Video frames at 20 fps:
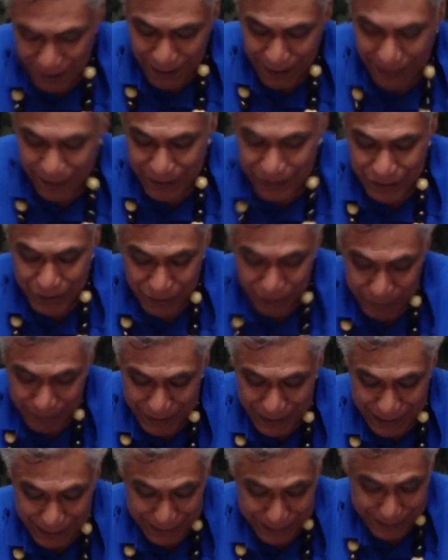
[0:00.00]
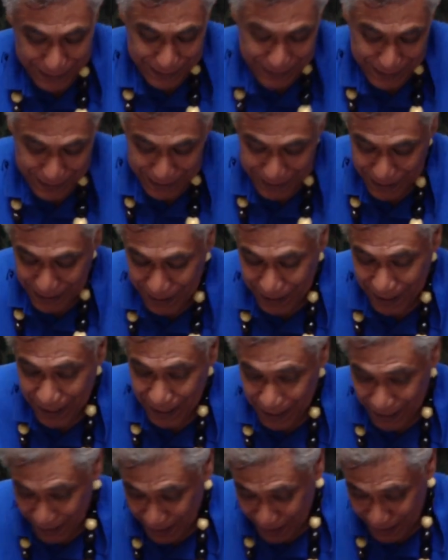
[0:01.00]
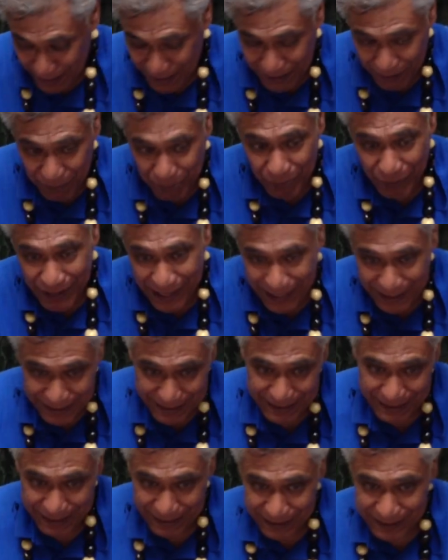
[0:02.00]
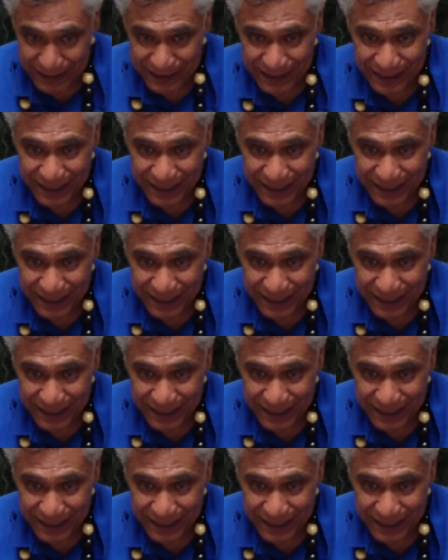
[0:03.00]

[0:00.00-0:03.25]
I know, because in practice,